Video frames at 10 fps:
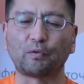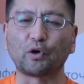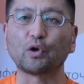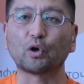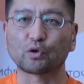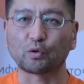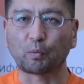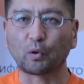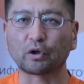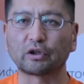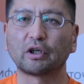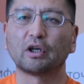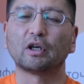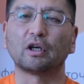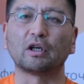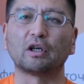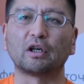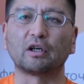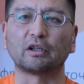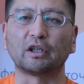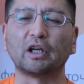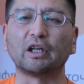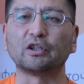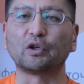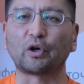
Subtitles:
for your support and